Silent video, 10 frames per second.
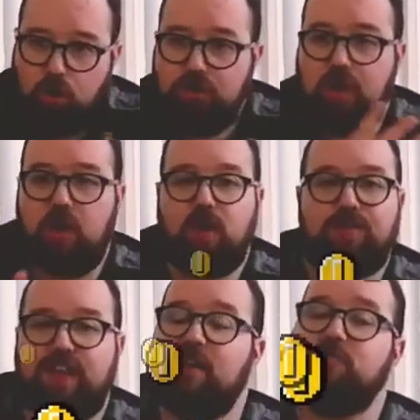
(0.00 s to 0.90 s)
other
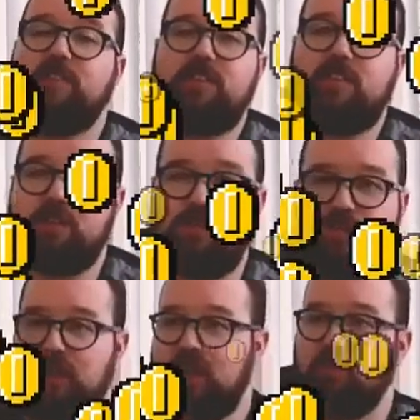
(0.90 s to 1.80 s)
thousands
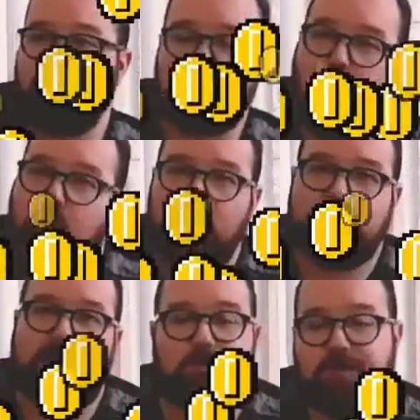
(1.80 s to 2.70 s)
of
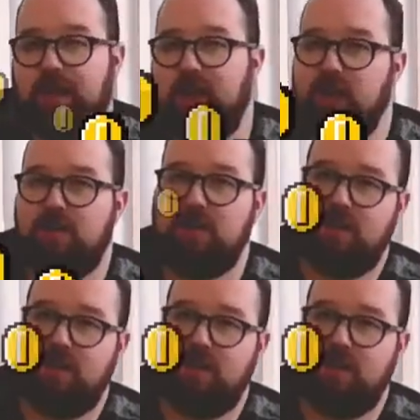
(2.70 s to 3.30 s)
rogues out there,